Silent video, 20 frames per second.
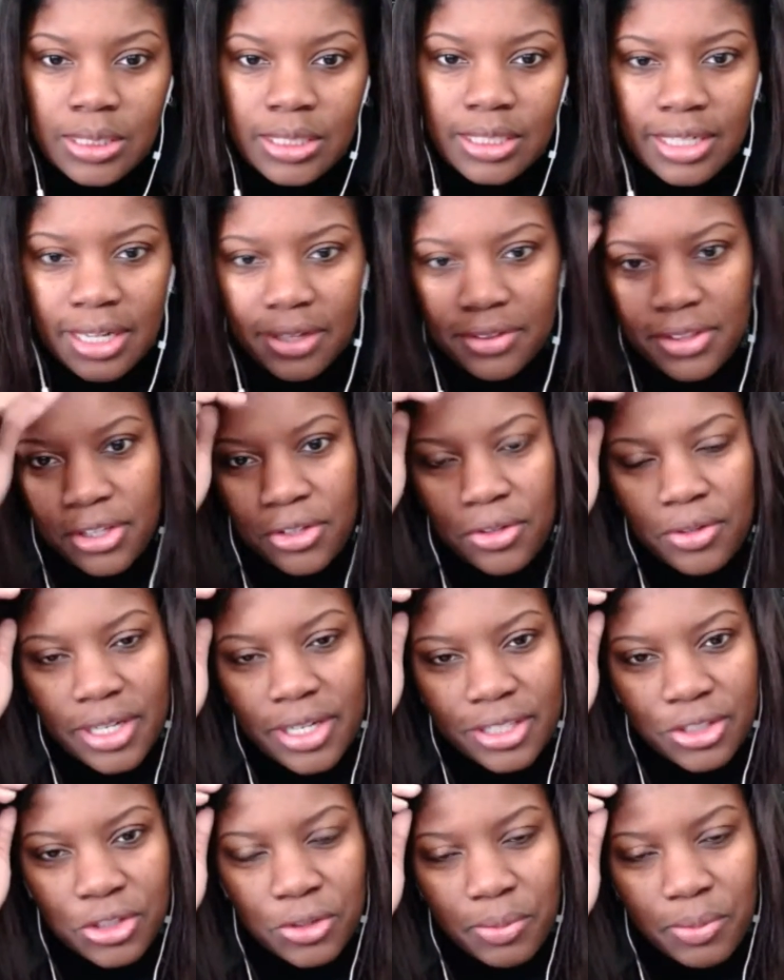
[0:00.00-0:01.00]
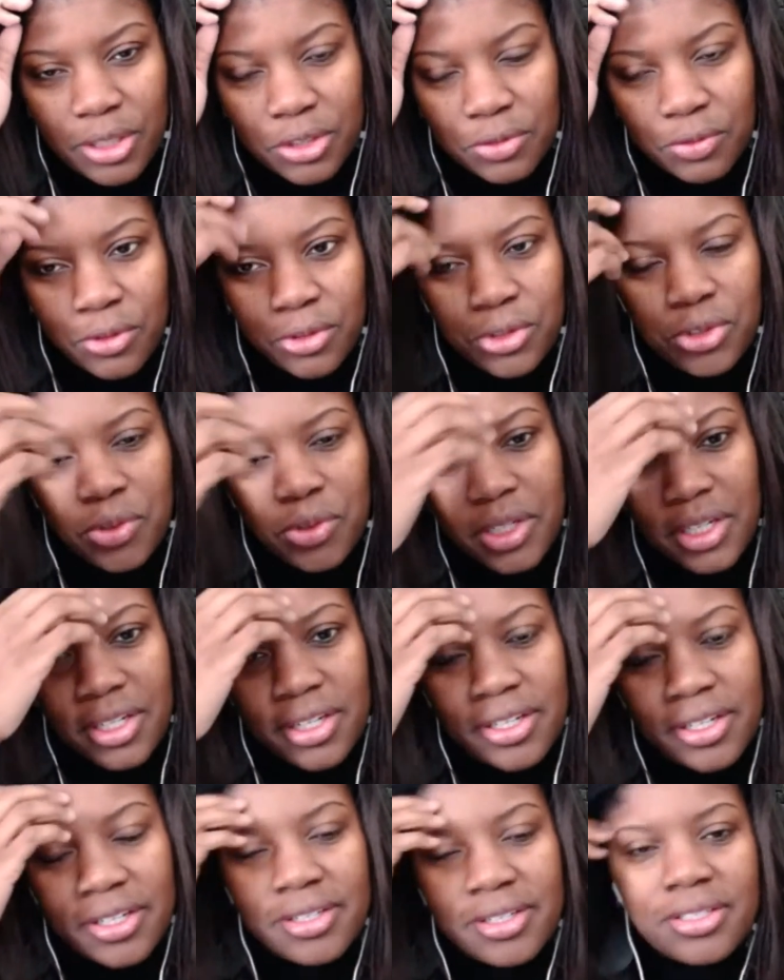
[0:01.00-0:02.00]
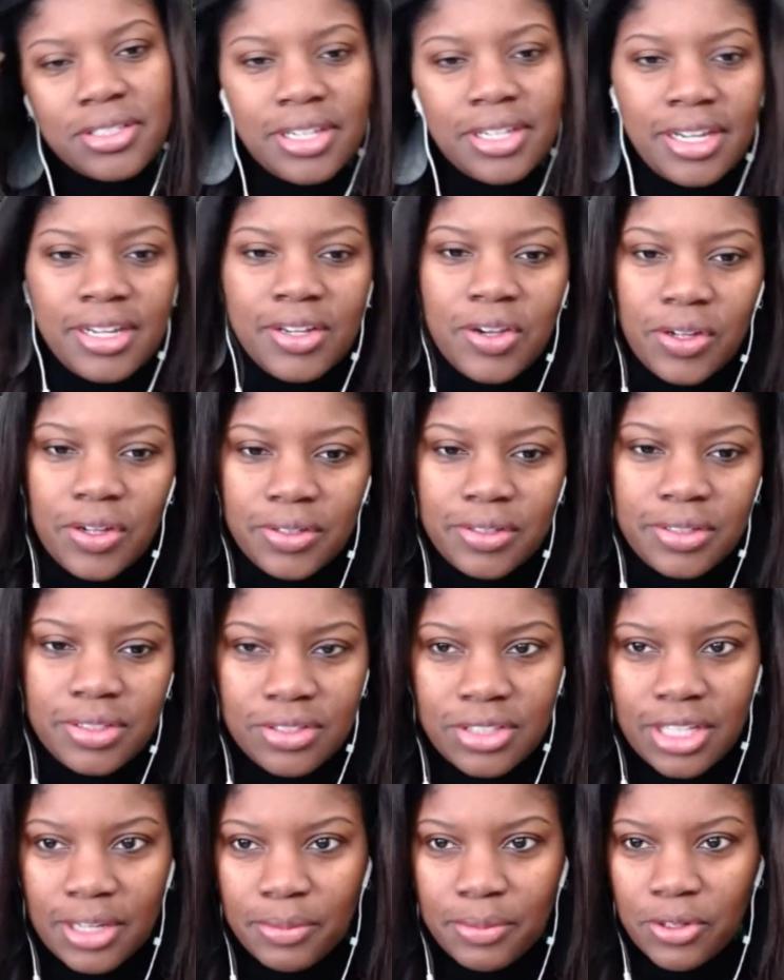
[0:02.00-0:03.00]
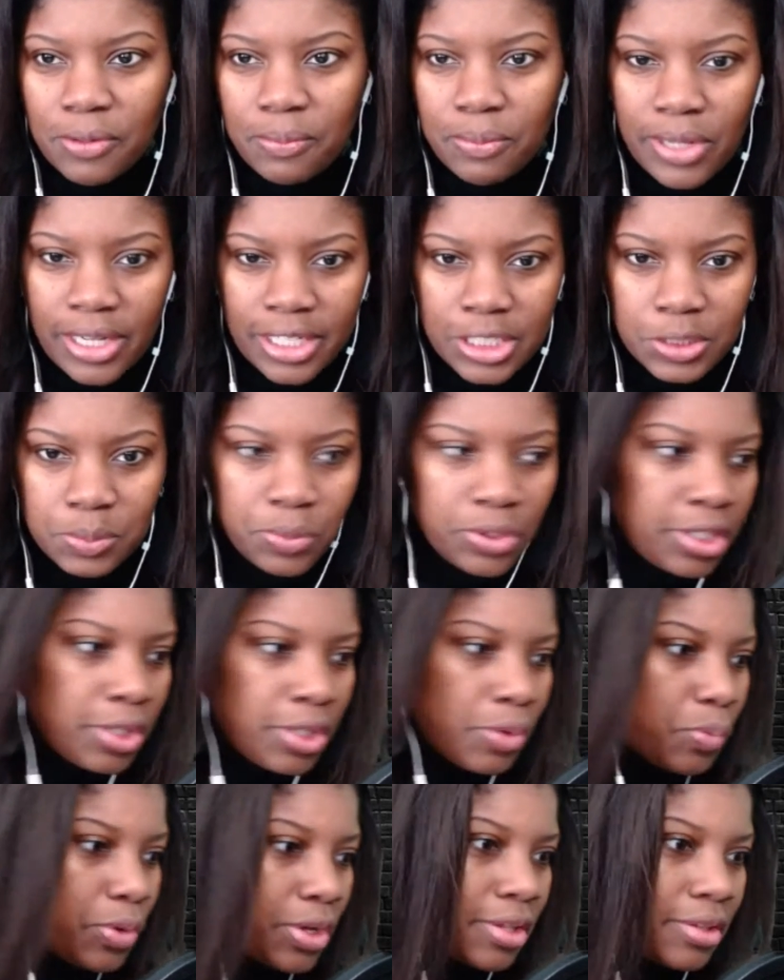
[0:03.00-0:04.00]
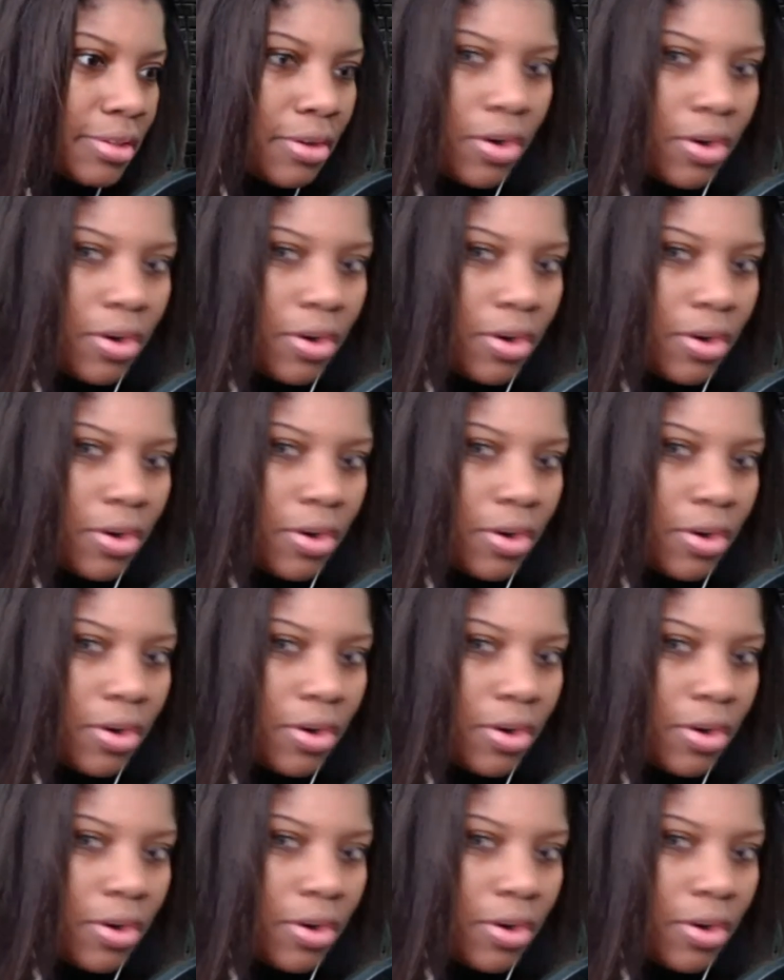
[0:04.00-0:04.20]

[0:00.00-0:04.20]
And I thank you guys so much for tuning in today on this segment of Black Spring with